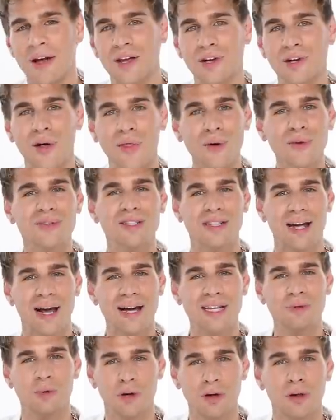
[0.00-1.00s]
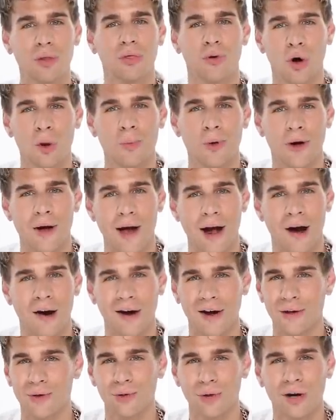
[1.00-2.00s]
You know those days where you throw up your hair
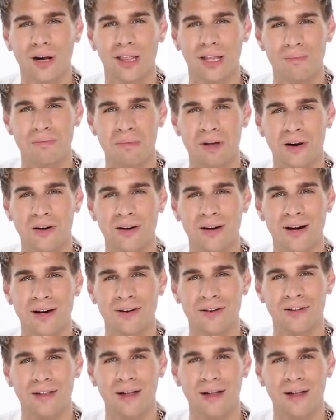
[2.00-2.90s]
and you look in the mirror and you're